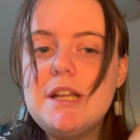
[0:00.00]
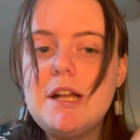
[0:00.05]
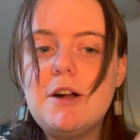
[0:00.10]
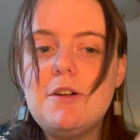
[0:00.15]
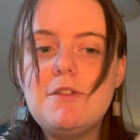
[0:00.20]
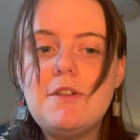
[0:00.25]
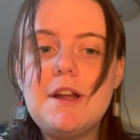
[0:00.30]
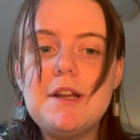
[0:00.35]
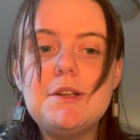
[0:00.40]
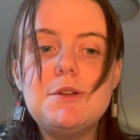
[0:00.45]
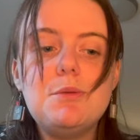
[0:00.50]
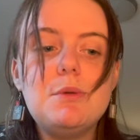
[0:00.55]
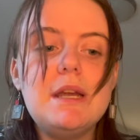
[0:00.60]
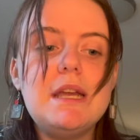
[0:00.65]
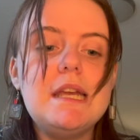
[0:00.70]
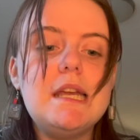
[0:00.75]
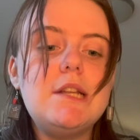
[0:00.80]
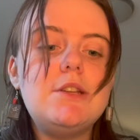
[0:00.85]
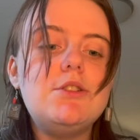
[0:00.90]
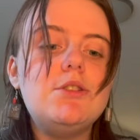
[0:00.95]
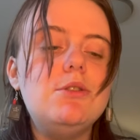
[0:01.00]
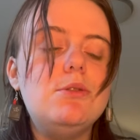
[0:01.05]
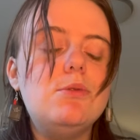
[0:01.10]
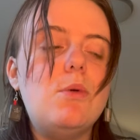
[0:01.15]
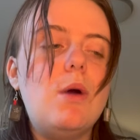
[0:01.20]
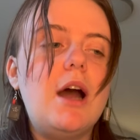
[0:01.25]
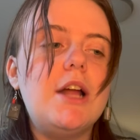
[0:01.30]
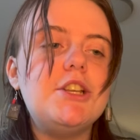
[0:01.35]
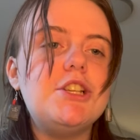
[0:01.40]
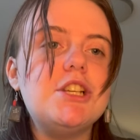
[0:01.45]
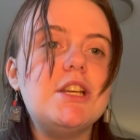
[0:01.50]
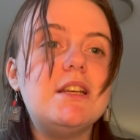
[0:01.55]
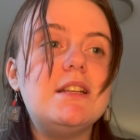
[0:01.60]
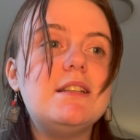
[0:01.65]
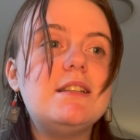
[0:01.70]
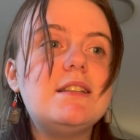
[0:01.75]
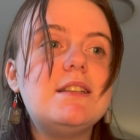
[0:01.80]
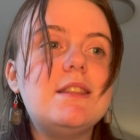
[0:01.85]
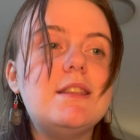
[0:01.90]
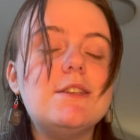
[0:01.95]
I'll find a way to watch
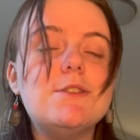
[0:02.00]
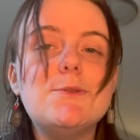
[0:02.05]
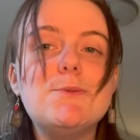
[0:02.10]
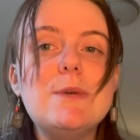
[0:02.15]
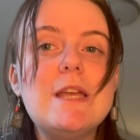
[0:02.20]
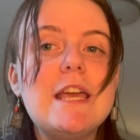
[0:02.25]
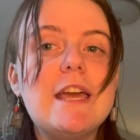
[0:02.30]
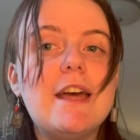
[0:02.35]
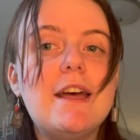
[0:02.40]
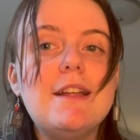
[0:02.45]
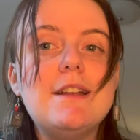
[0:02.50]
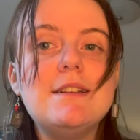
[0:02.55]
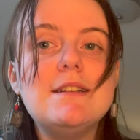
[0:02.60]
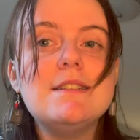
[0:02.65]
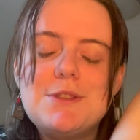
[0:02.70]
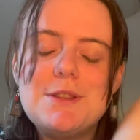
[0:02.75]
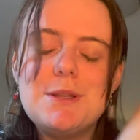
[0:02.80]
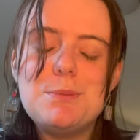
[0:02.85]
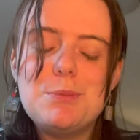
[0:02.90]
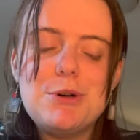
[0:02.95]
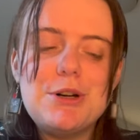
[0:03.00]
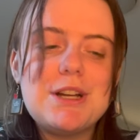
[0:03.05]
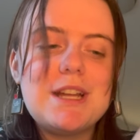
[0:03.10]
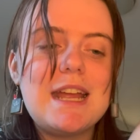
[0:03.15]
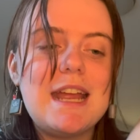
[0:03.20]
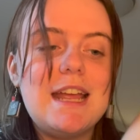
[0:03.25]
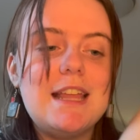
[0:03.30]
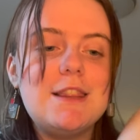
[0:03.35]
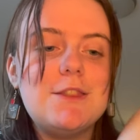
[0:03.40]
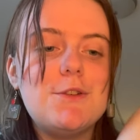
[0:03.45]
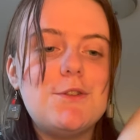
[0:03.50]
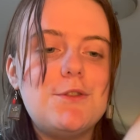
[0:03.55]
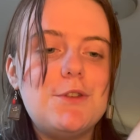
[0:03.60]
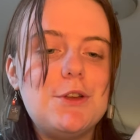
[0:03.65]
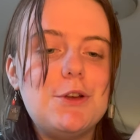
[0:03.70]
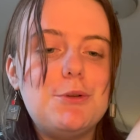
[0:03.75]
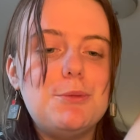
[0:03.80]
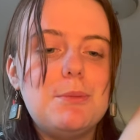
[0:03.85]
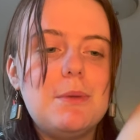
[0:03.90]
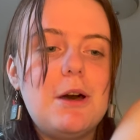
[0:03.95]
it this weekend. The book and the
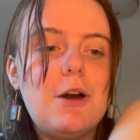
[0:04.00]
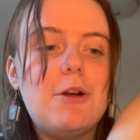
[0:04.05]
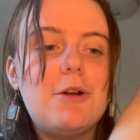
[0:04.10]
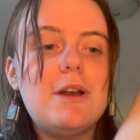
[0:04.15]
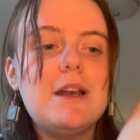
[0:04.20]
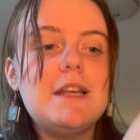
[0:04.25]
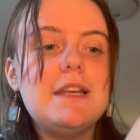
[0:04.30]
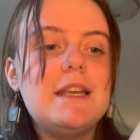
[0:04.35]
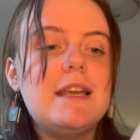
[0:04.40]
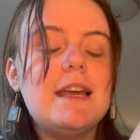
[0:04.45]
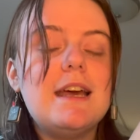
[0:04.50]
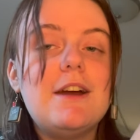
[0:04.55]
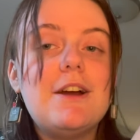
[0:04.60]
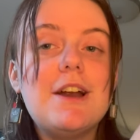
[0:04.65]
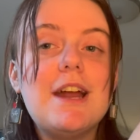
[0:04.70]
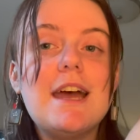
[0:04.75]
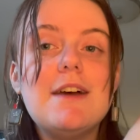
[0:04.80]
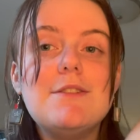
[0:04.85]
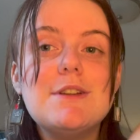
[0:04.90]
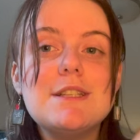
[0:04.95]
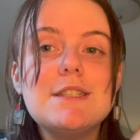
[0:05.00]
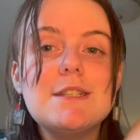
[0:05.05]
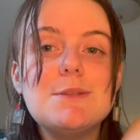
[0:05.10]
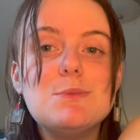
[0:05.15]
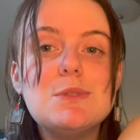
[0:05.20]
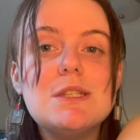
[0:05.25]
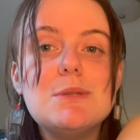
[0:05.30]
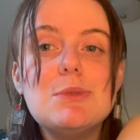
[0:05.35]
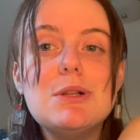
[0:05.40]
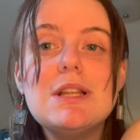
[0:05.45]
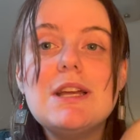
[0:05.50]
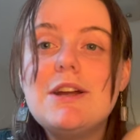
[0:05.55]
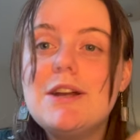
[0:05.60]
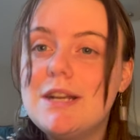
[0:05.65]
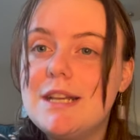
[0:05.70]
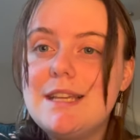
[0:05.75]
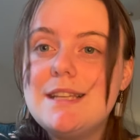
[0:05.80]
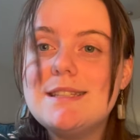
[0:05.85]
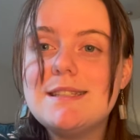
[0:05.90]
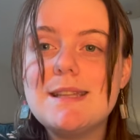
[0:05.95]
film already are having some
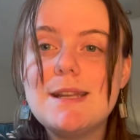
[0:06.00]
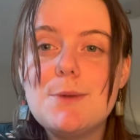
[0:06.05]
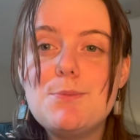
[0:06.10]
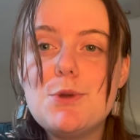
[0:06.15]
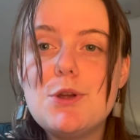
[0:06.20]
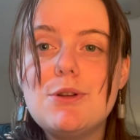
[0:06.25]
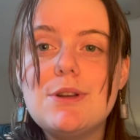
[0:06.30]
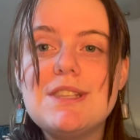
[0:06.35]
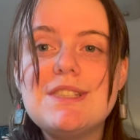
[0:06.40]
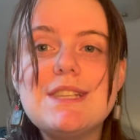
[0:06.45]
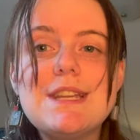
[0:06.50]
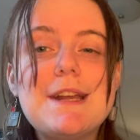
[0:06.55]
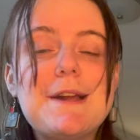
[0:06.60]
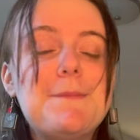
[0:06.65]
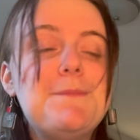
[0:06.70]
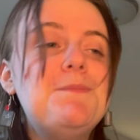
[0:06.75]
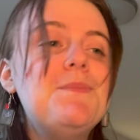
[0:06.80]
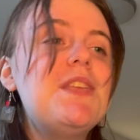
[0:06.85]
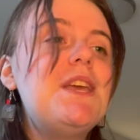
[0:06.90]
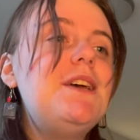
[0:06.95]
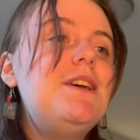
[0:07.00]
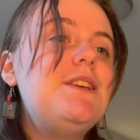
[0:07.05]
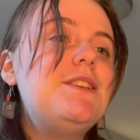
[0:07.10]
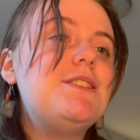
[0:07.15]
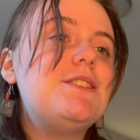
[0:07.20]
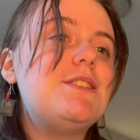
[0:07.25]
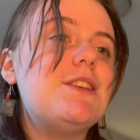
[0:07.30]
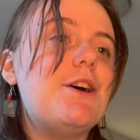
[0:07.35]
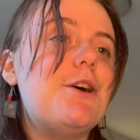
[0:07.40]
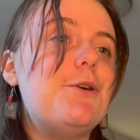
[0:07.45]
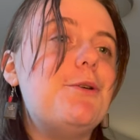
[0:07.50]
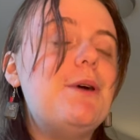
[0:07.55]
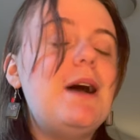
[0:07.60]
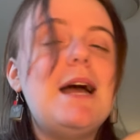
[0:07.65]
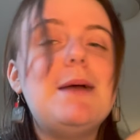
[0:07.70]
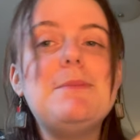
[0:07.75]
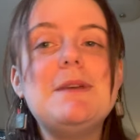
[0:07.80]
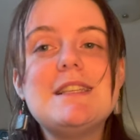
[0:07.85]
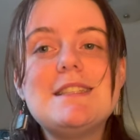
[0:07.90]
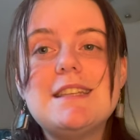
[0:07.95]
similarities that I'm noticing, so
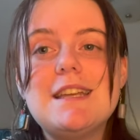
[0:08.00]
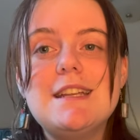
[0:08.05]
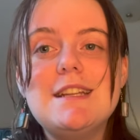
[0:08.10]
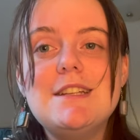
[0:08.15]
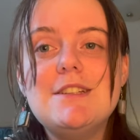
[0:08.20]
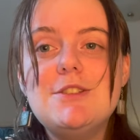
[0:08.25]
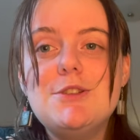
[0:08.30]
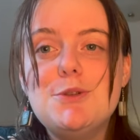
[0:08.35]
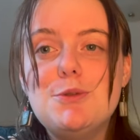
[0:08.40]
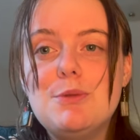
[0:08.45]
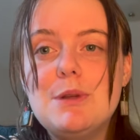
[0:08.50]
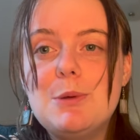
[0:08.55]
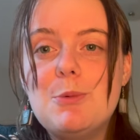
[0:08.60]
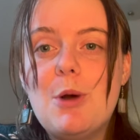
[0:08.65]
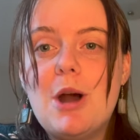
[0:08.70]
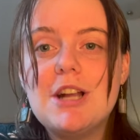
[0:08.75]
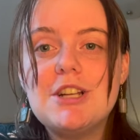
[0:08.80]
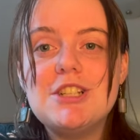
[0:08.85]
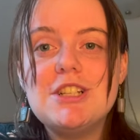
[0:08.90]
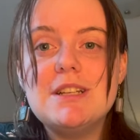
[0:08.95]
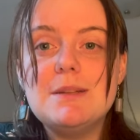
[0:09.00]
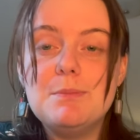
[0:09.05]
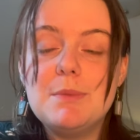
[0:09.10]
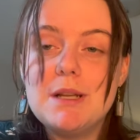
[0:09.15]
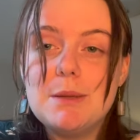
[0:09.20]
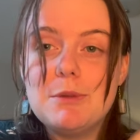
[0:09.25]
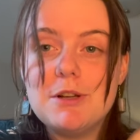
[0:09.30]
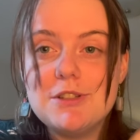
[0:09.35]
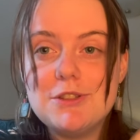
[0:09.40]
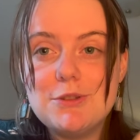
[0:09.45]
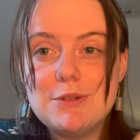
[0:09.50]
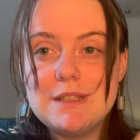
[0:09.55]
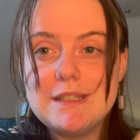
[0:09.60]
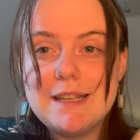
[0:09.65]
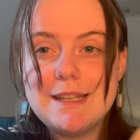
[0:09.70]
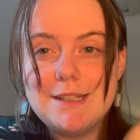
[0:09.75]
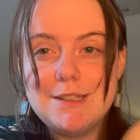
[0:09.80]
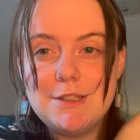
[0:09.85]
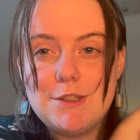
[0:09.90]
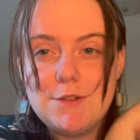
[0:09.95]
I'm excited to rewatch it, but I'm also
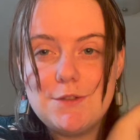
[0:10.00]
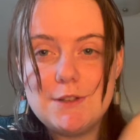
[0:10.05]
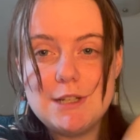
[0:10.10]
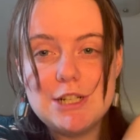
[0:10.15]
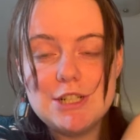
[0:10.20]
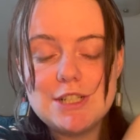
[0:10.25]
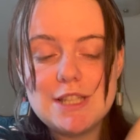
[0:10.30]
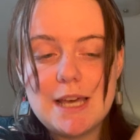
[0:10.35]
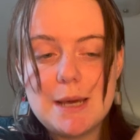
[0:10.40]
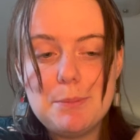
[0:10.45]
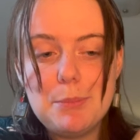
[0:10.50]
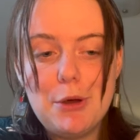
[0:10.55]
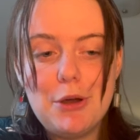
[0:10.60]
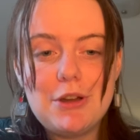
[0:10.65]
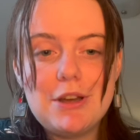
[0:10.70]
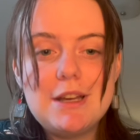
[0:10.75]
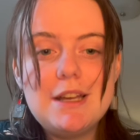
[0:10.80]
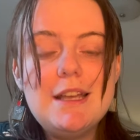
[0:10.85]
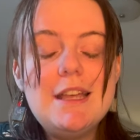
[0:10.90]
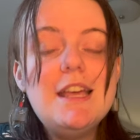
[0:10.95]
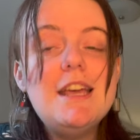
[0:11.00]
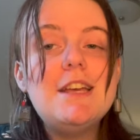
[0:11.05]
excited to finish that book.